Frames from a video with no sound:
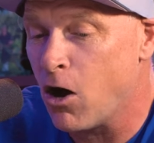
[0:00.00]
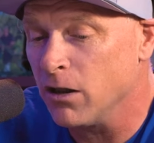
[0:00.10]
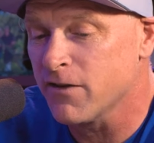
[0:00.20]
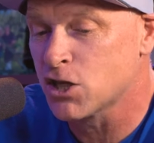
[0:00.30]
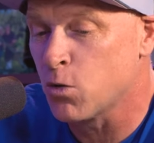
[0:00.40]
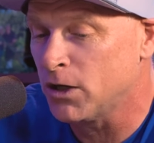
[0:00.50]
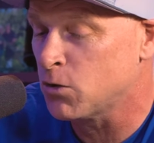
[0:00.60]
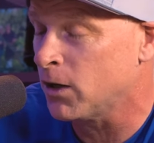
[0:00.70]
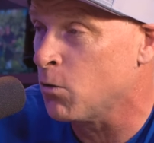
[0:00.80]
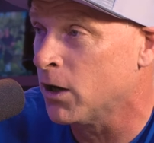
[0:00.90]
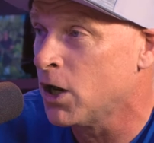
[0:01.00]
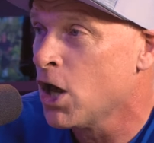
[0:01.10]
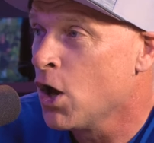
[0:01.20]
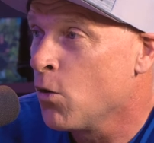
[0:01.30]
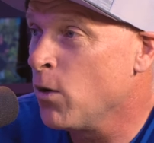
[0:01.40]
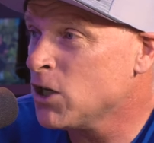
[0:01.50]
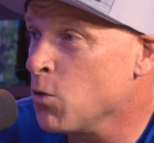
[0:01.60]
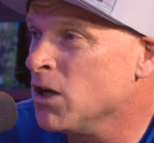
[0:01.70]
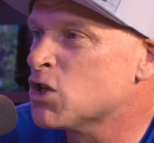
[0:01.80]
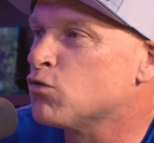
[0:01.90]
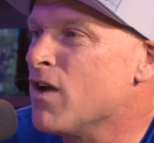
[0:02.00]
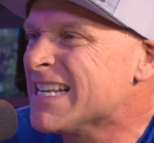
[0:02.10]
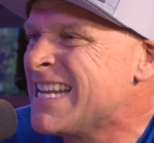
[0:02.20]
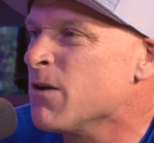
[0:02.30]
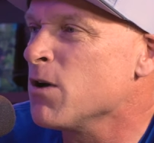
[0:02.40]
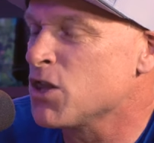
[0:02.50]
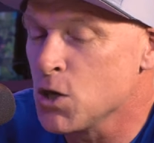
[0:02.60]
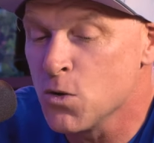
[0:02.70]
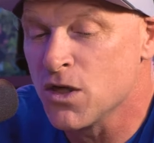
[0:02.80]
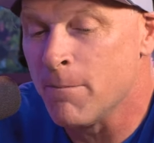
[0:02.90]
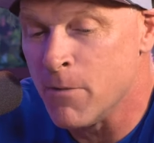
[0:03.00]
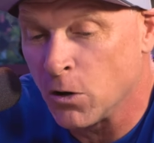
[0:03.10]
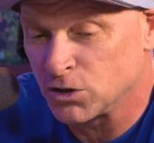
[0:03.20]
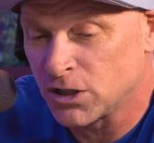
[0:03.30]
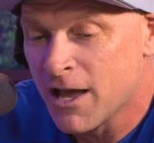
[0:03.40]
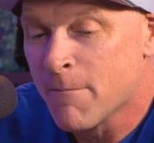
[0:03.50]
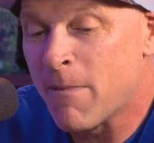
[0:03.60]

All of the 2021, which ones resonated with you the most?